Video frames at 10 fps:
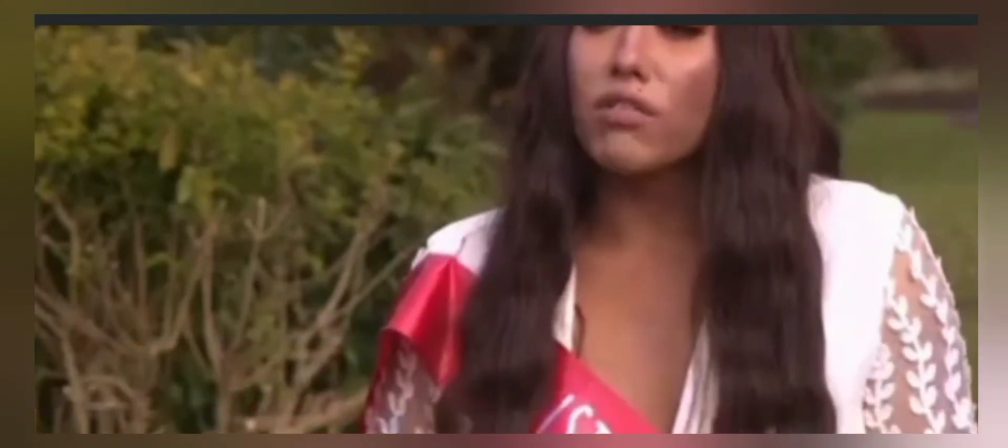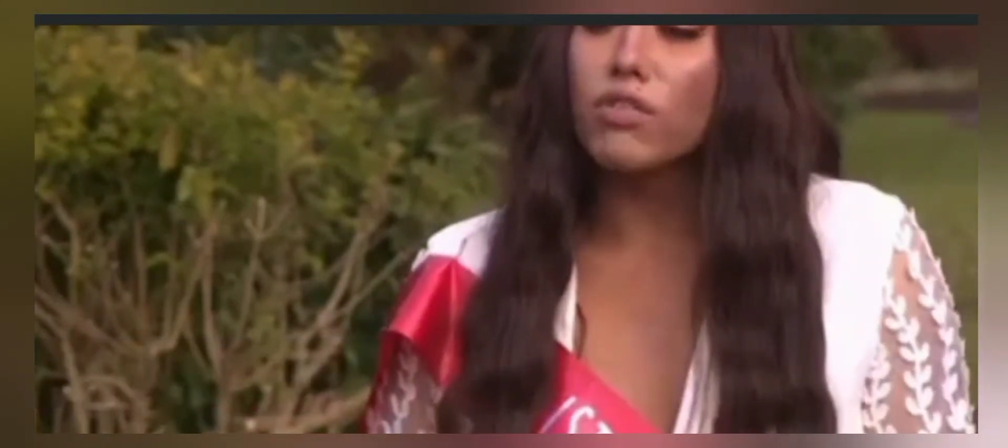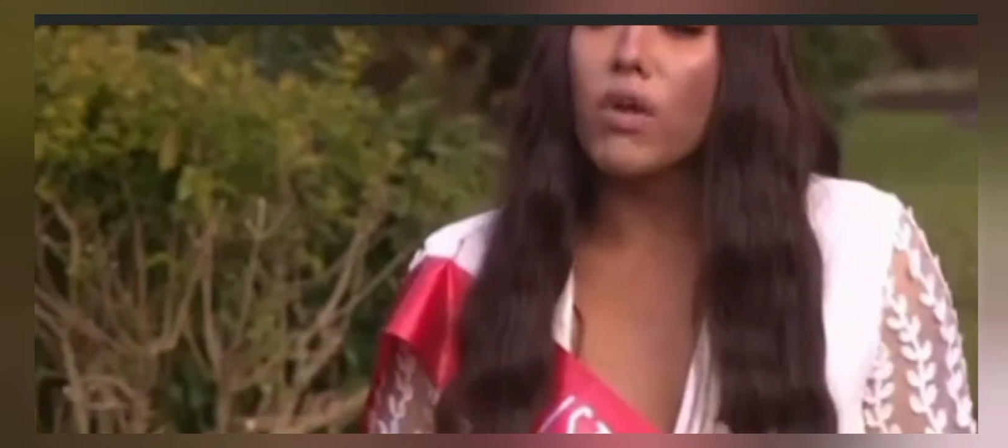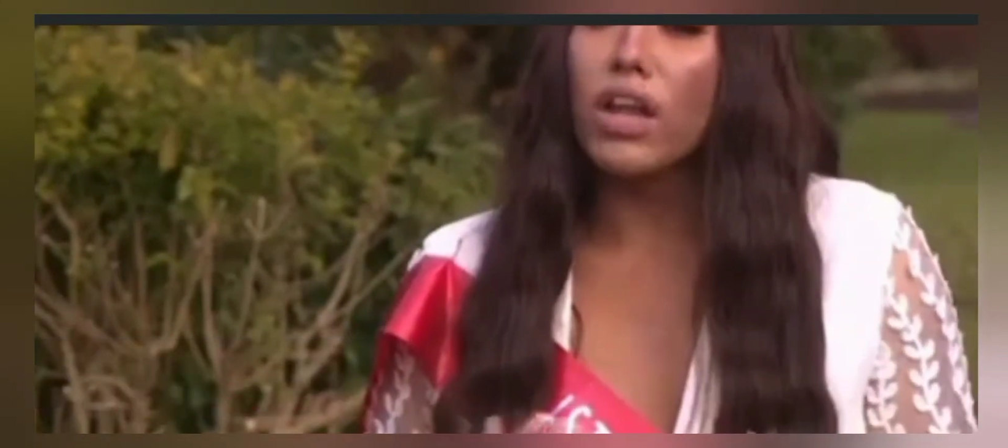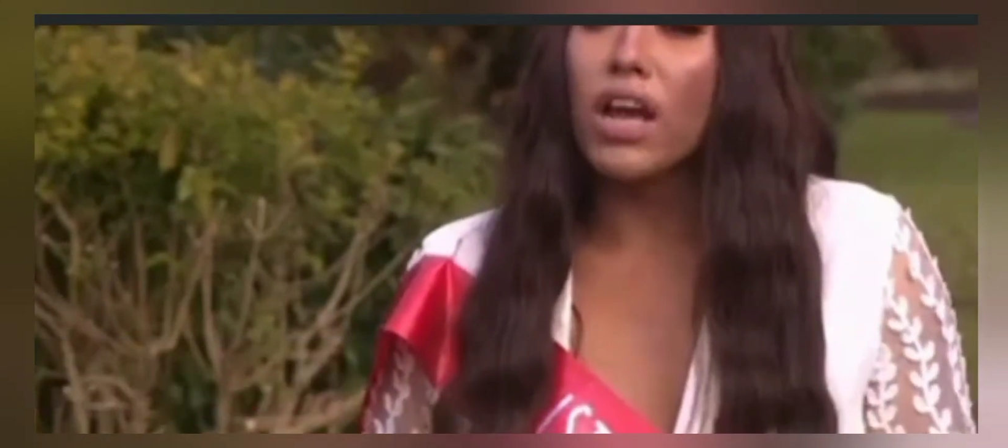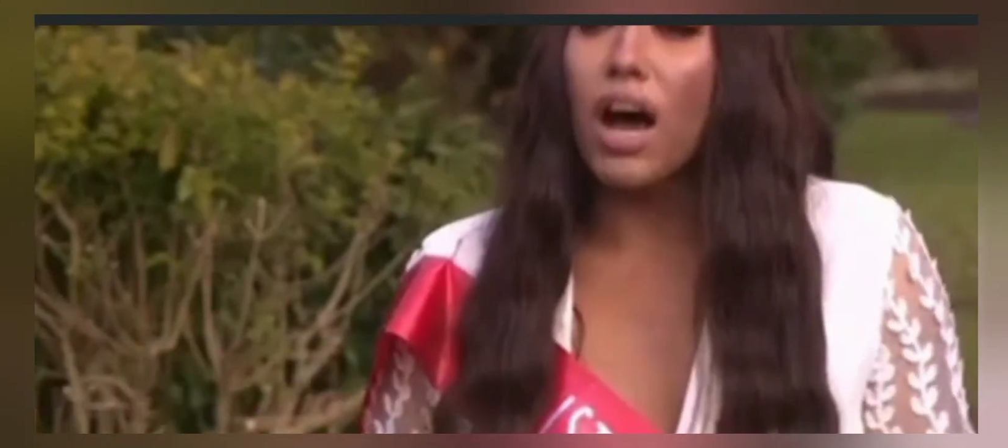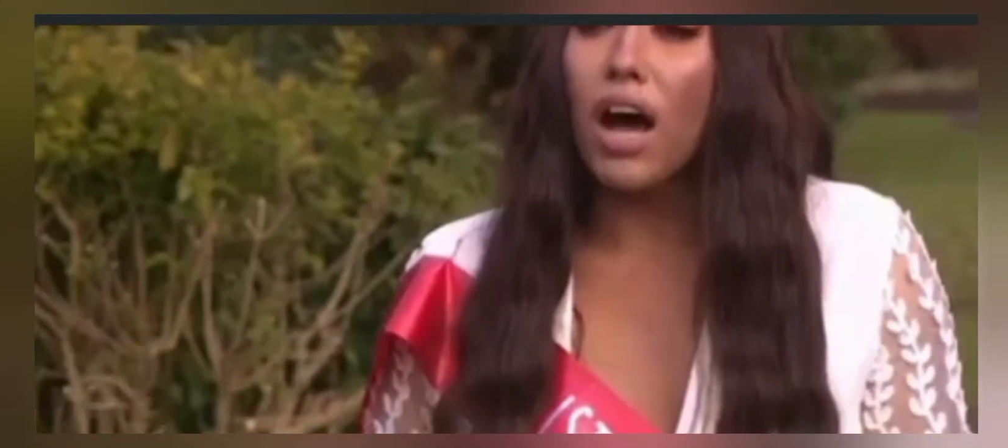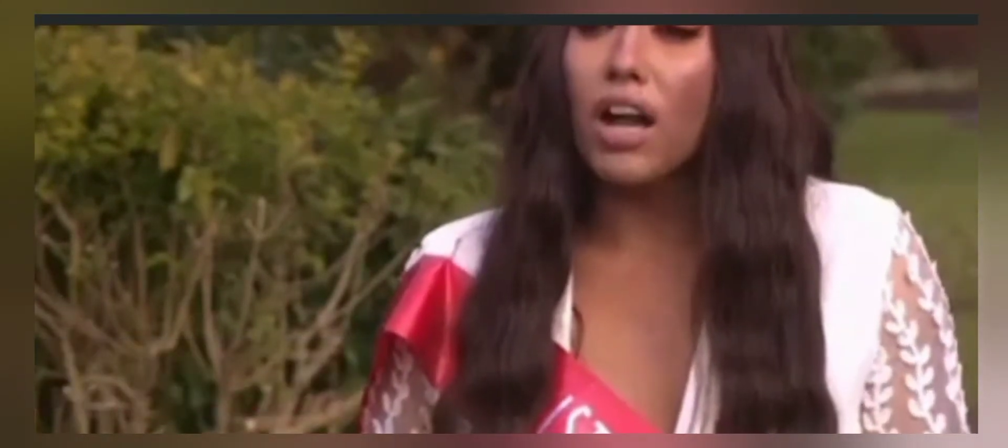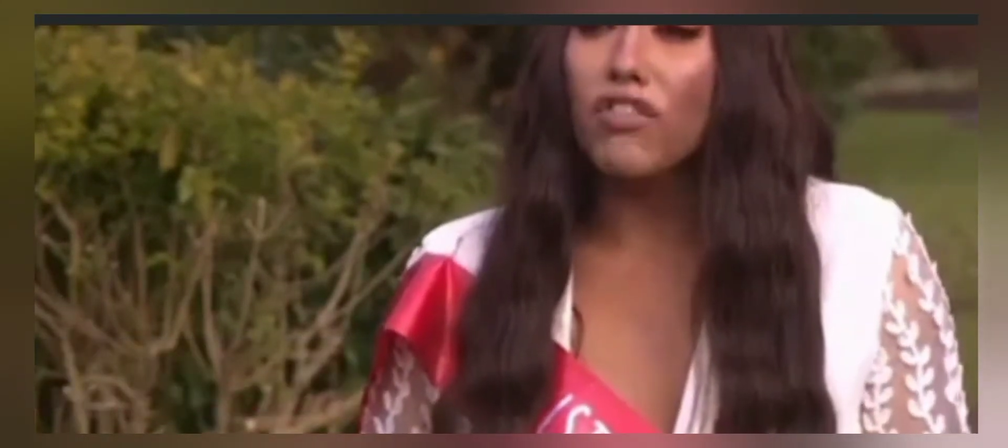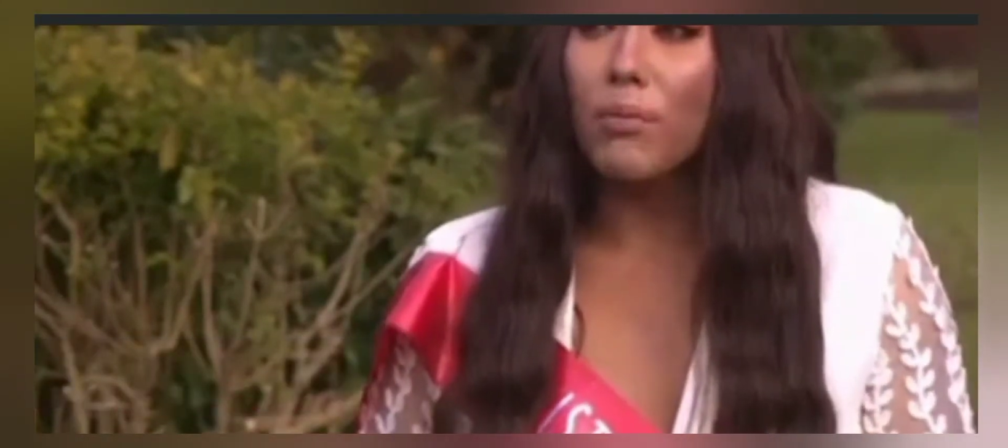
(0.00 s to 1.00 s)
it was really
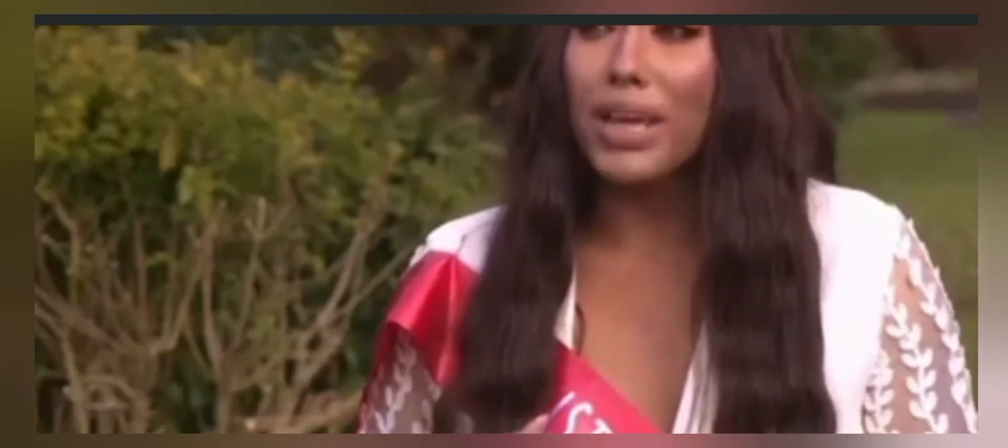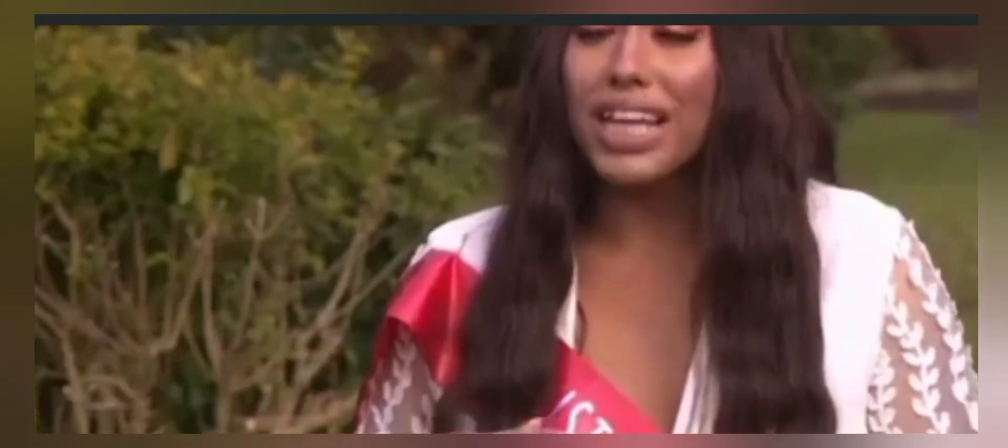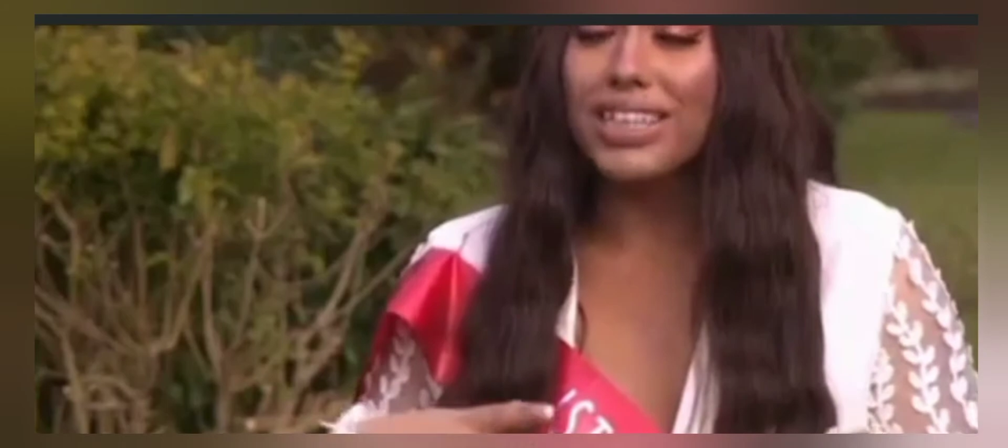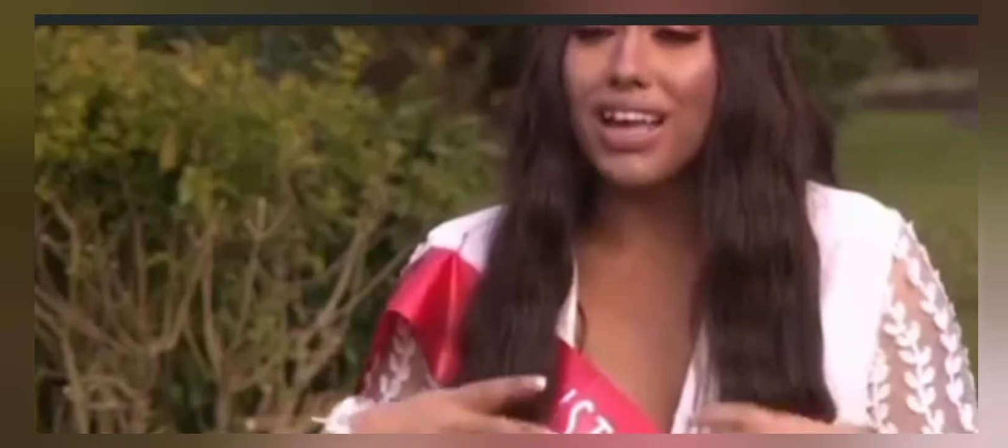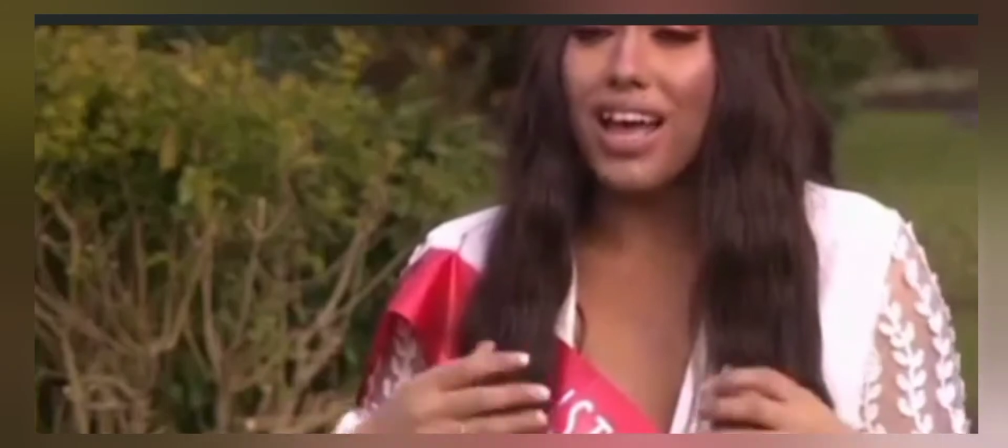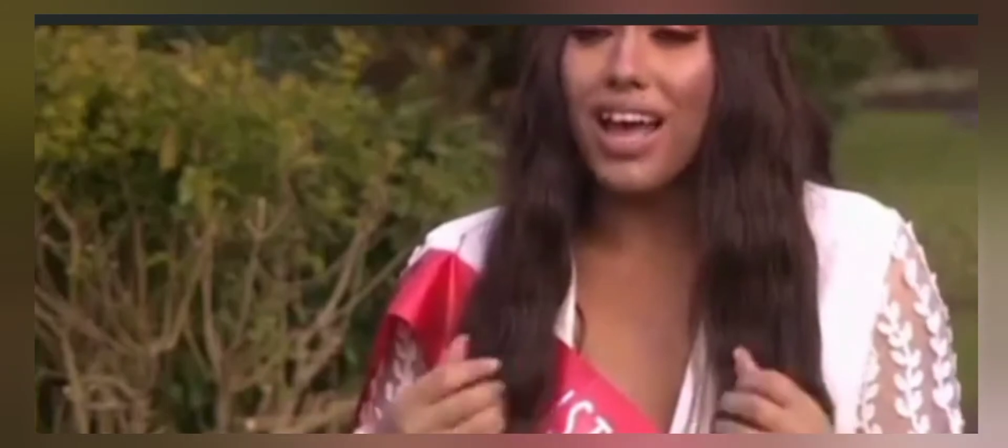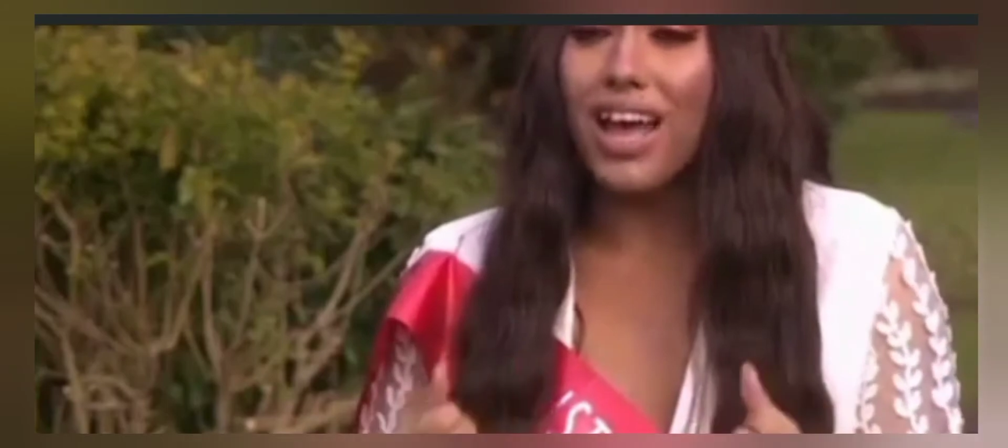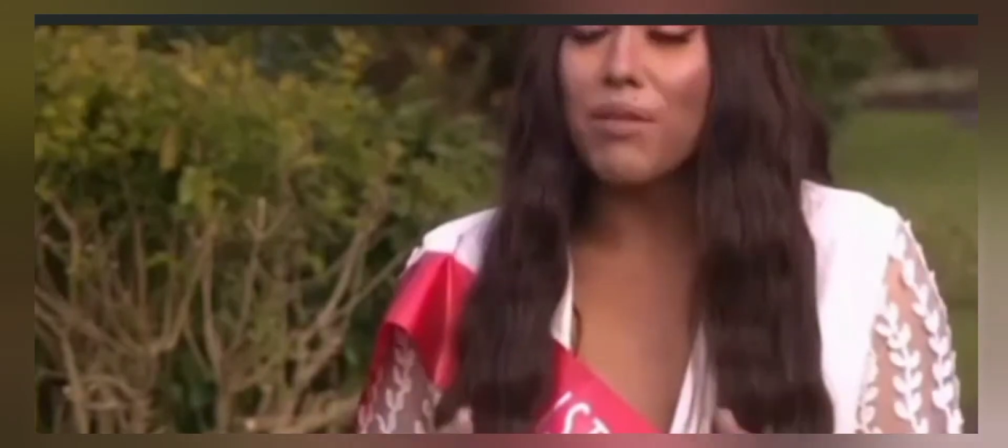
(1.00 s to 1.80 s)
hard for me to